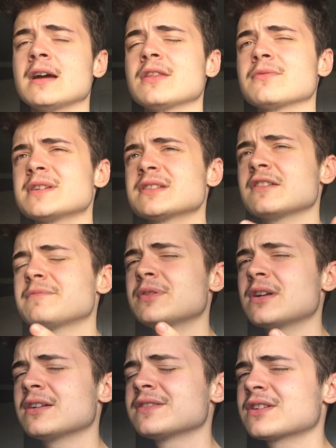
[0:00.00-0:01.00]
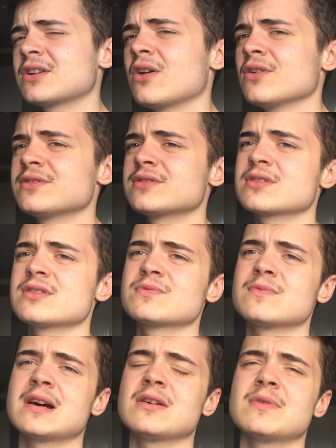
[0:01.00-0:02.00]
The reason I've put it under cons as
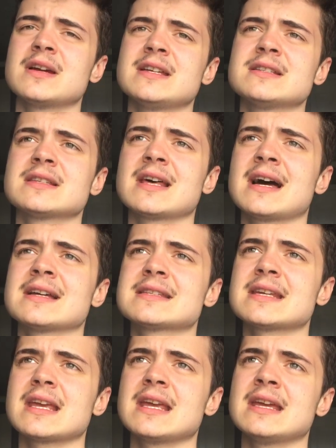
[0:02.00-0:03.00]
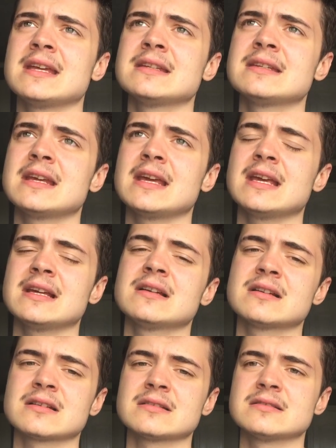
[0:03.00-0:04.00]
well is that in
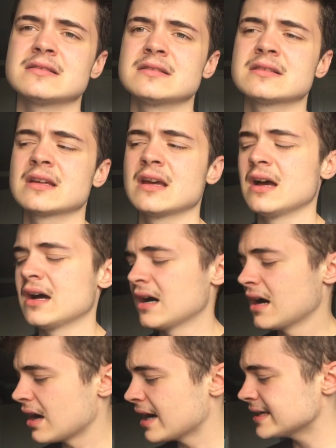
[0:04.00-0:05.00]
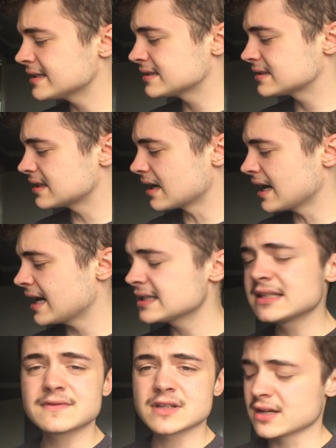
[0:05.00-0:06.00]
England, I
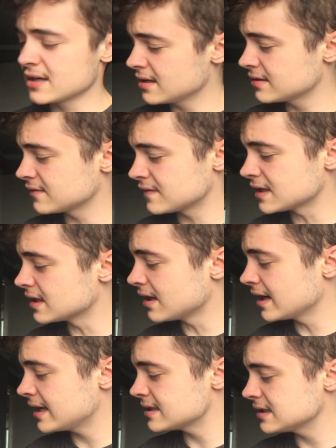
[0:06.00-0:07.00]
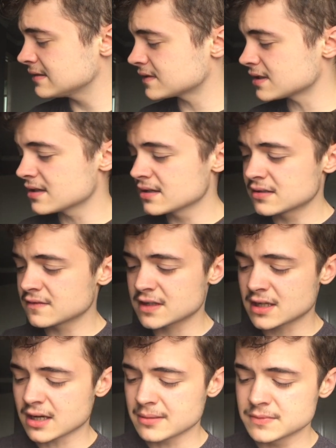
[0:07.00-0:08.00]
hadn't even heard of it.
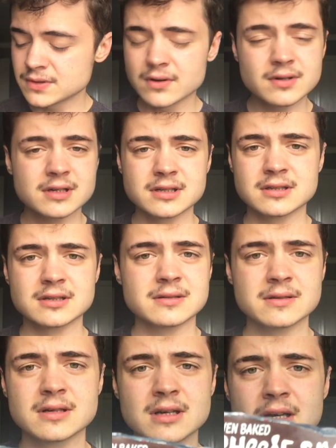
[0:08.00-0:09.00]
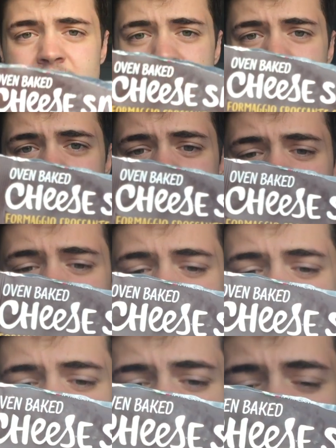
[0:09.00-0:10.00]
I'm not gonna
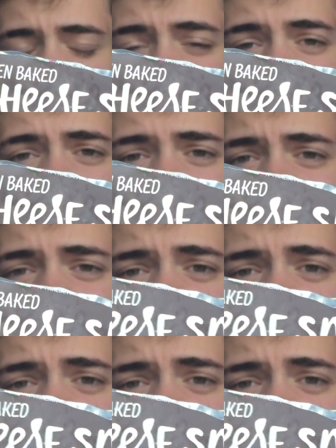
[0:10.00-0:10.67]
pronounce